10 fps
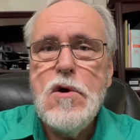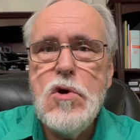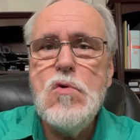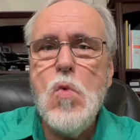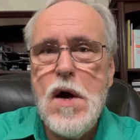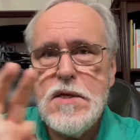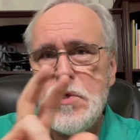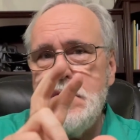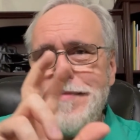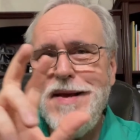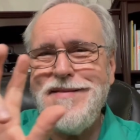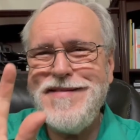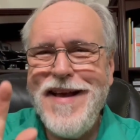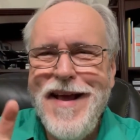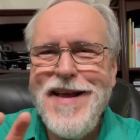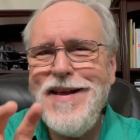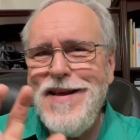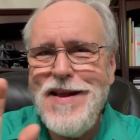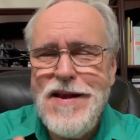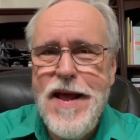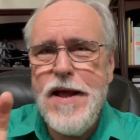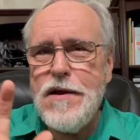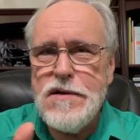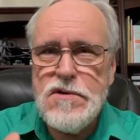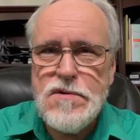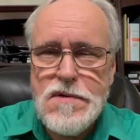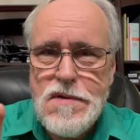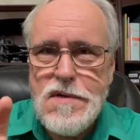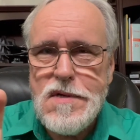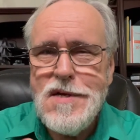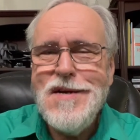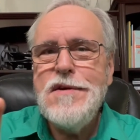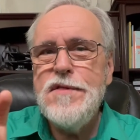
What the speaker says: who want to maintain and control